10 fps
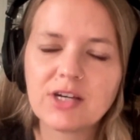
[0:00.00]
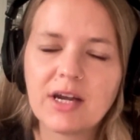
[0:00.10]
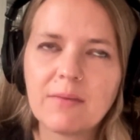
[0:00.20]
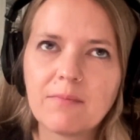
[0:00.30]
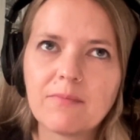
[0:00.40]

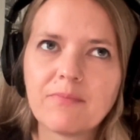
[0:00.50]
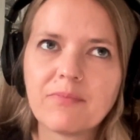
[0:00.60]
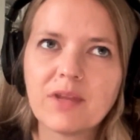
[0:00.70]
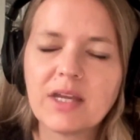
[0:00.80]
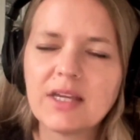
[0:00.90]
I'm
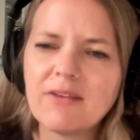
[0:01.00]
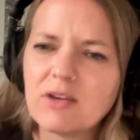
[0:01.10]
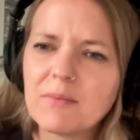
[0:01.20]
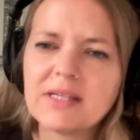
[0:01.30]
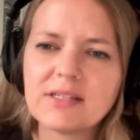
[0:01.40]
like
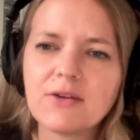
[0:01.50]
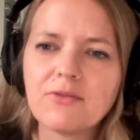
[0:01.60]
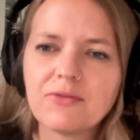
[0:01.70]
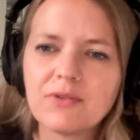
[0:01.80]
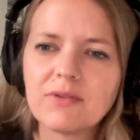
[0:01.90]
giving myself